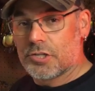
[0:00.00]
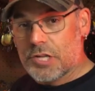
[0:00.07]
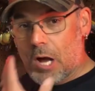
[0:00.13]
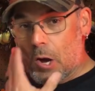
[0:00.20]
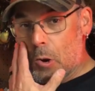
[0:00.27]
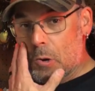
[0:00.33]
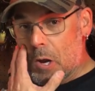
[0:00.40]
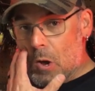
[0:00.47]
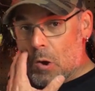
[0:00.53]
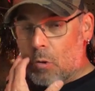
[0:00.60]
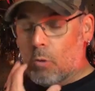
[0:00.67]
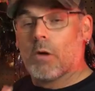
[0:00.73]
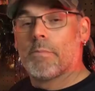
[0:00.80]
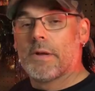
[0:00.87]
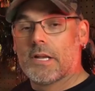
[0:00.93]
out
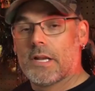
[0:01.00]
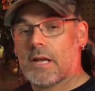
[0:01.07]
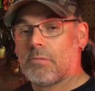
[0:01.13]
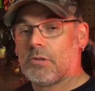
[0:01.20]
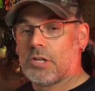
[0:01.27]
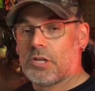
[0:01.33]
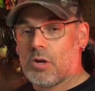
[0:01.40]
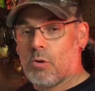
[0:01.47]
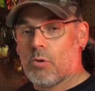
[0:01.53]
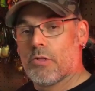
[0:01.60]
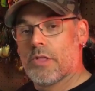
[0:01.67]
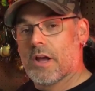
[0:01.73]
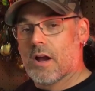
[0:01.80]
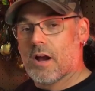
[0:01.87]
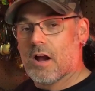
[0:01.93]
or being able to go
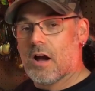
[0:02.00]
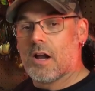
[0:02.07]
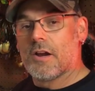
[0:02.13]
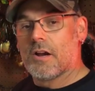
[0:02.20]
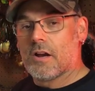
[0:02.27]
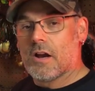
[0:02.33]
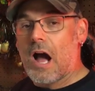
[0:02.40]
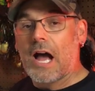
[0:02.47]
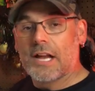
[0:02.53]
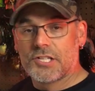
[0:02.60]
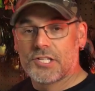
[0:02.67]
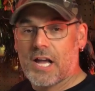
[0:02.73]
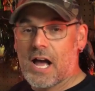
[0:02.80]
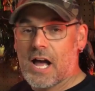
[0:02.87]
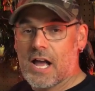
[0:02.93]
there under high
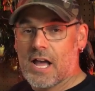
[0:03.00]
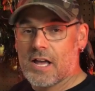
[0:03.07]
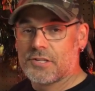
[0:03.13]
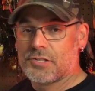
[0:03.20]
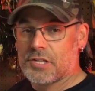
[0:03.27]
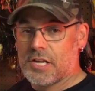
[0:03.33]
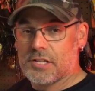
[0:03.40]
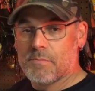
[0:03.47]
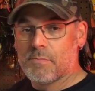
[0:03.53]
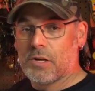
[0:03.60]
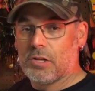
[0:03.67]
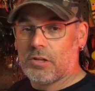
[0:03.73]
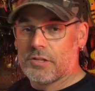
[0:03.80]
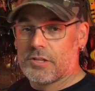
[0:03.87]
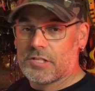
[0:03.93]
skies in the
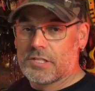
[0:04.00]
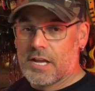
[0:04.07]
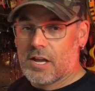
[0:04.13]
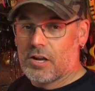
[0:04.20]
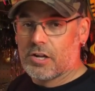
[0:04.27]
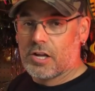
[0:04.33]
middle of the day on a